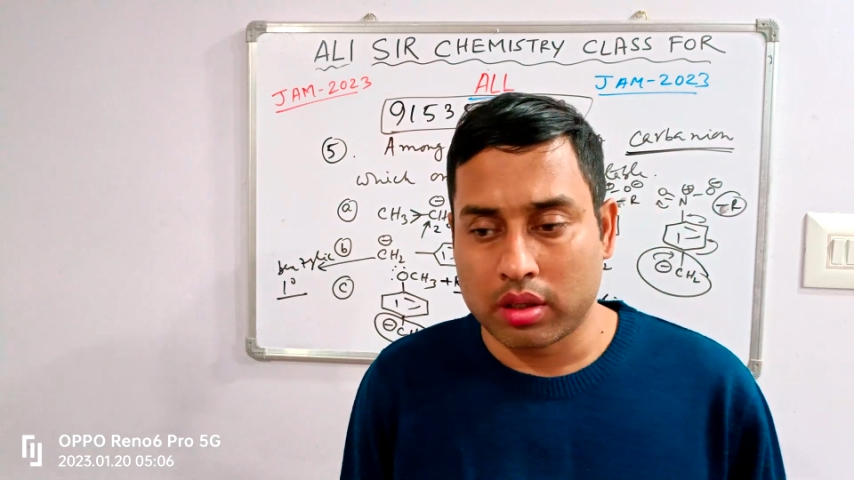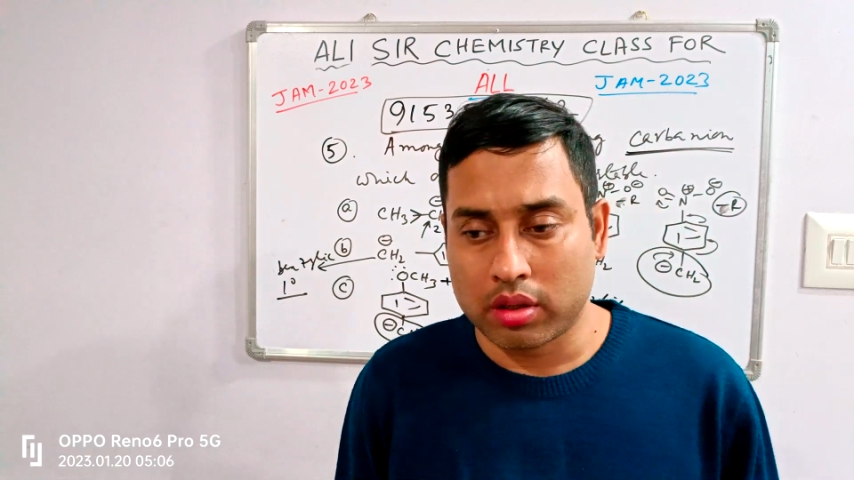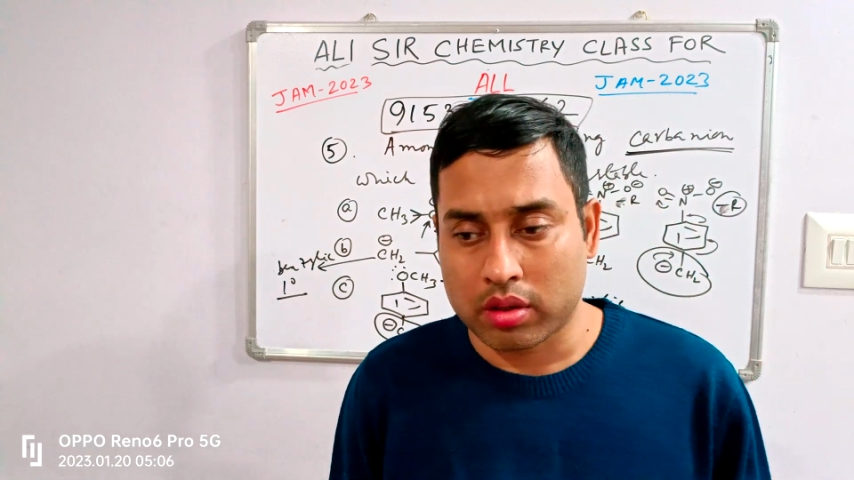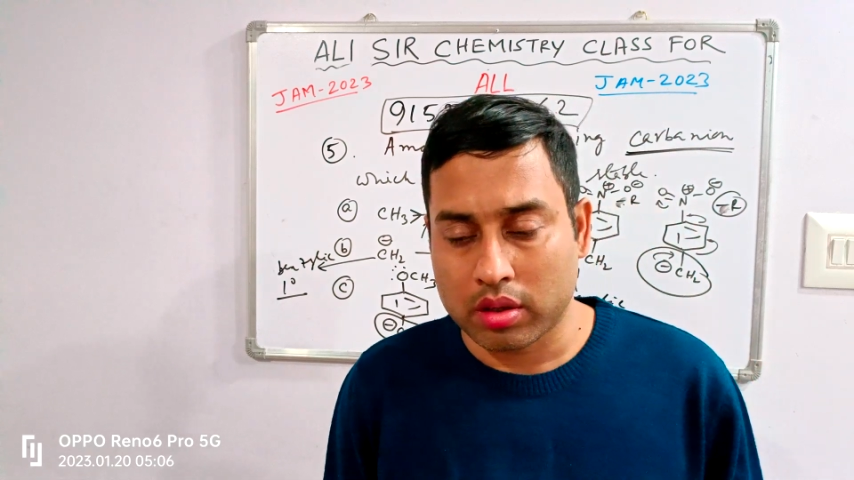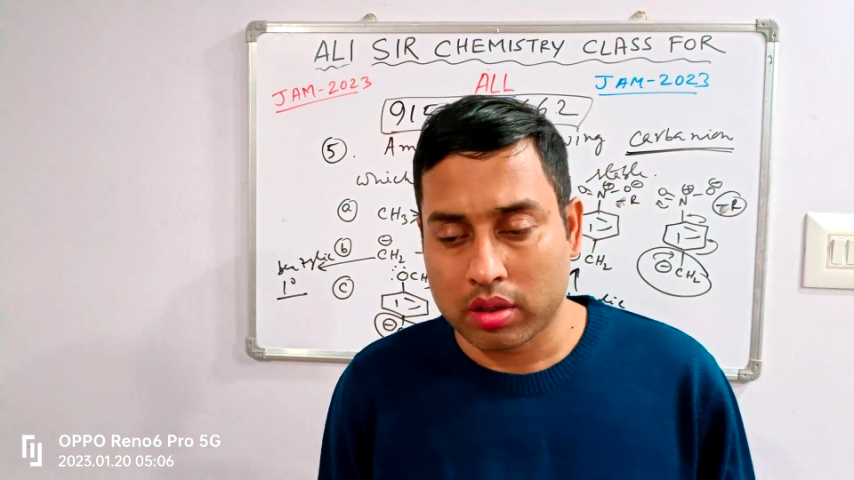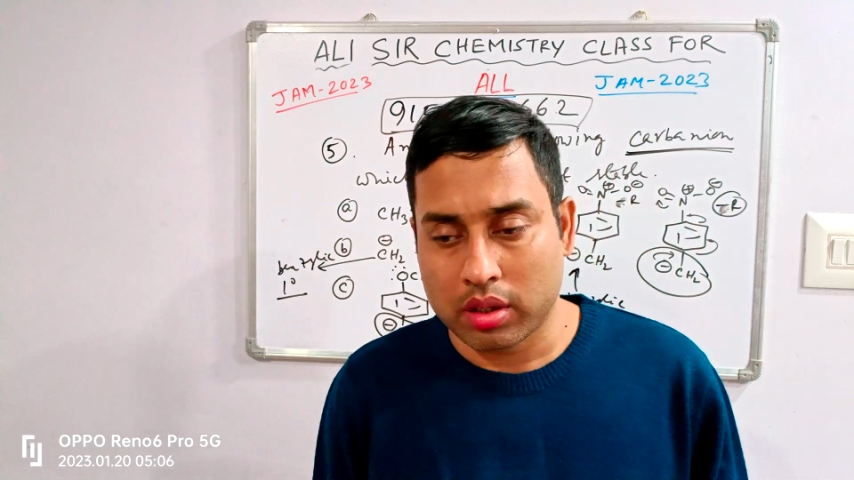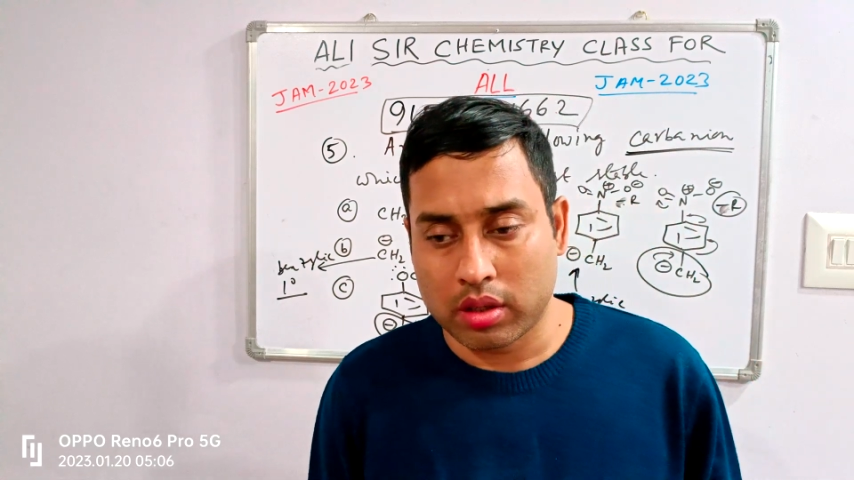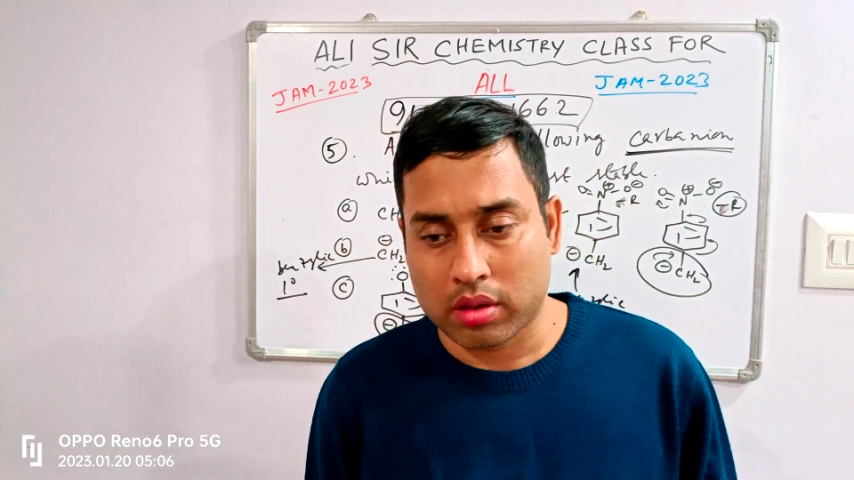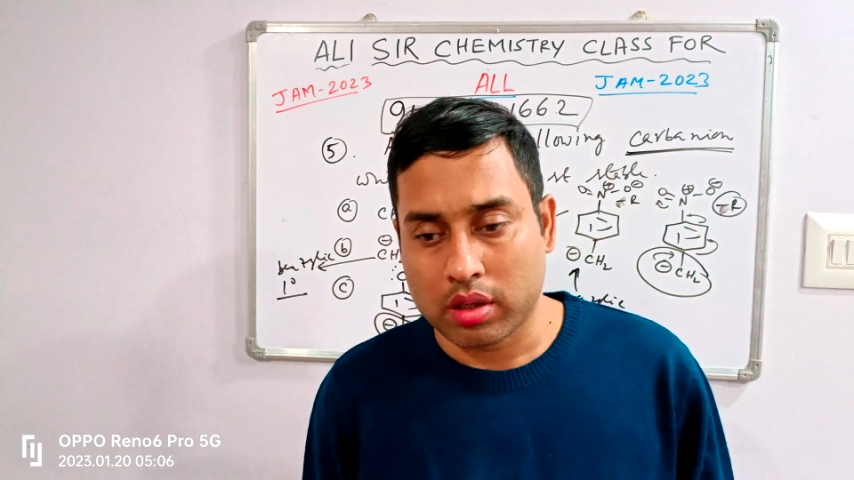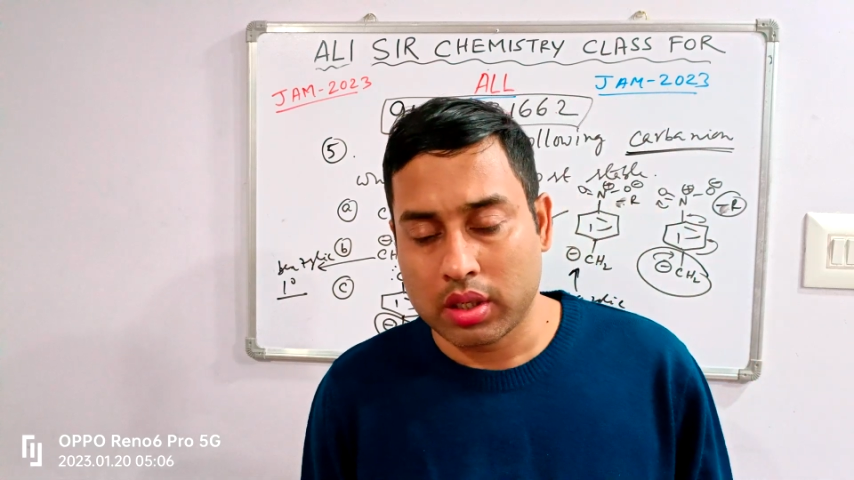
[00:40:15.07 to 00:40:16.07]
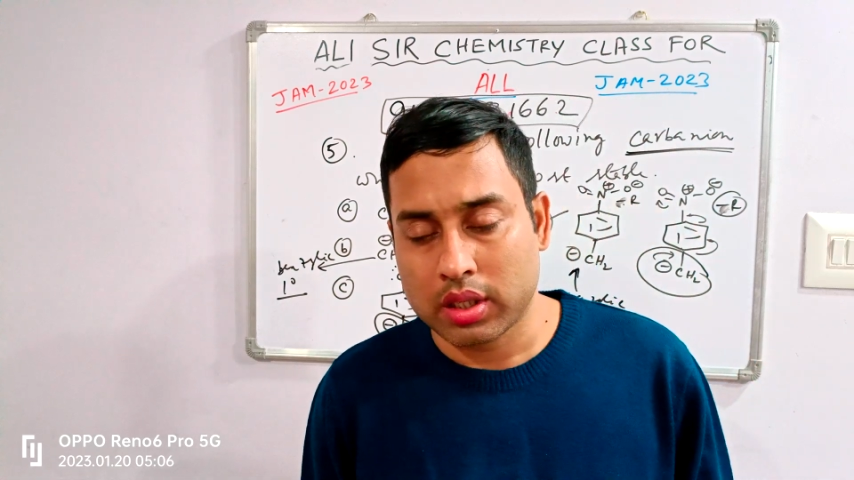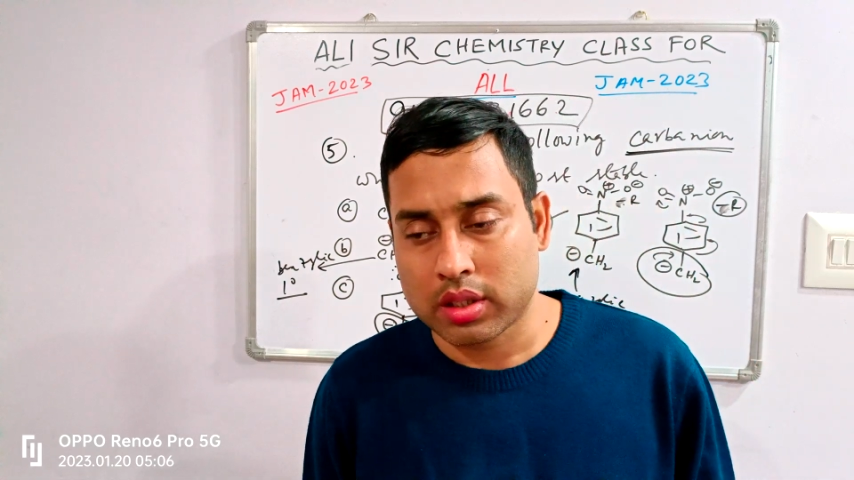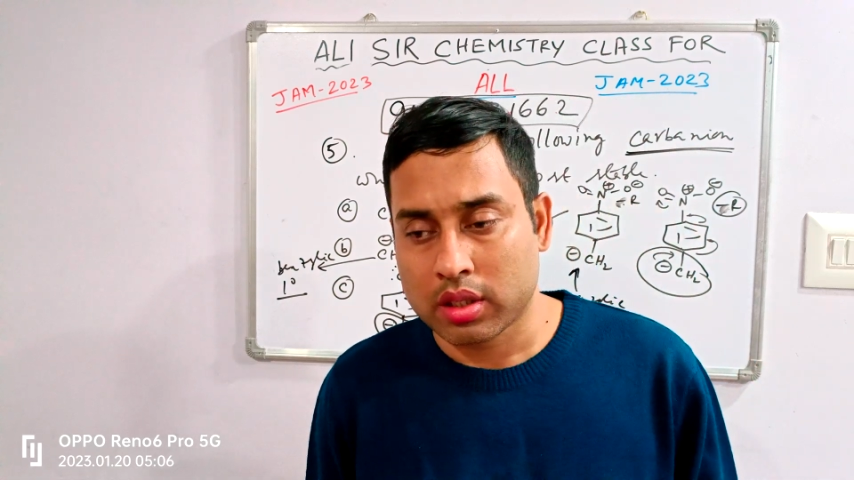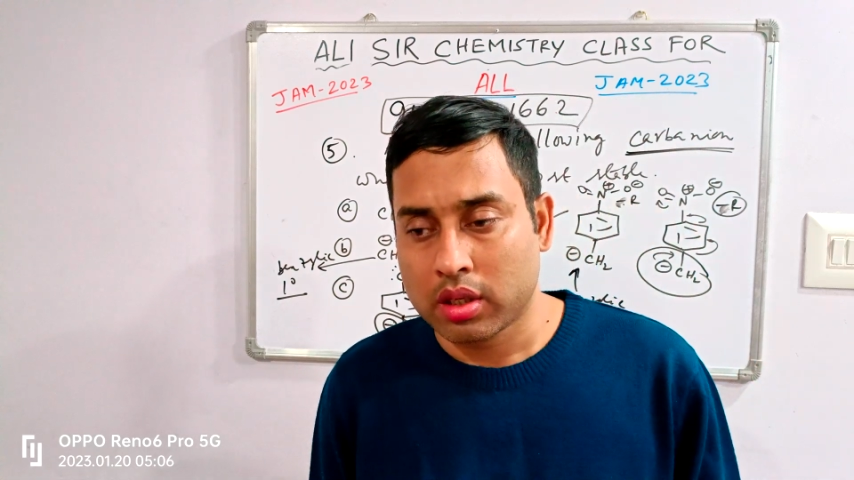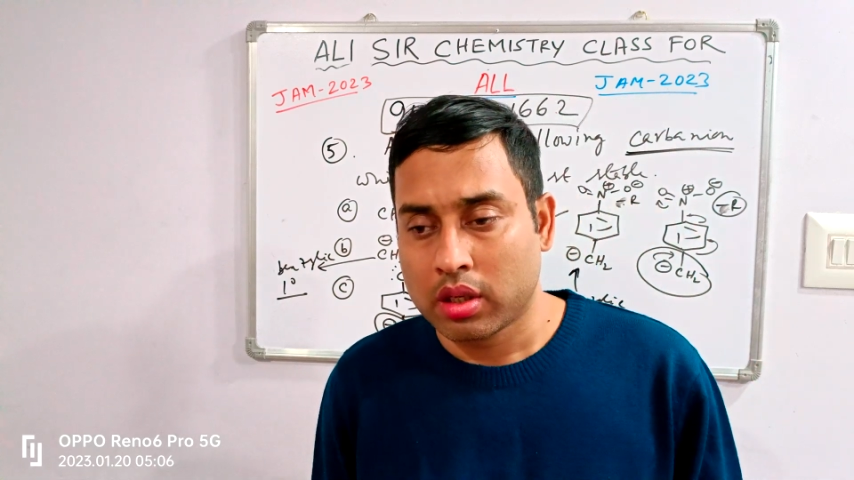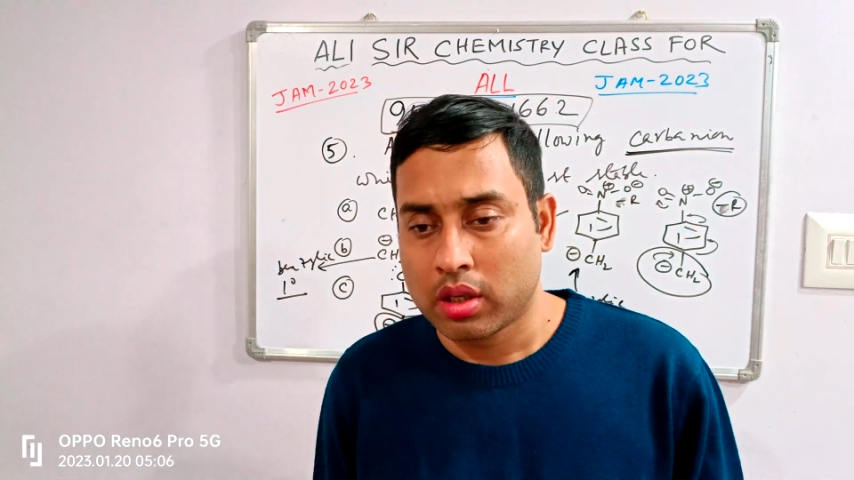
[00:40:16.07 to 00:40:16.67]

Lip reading: your colleagues.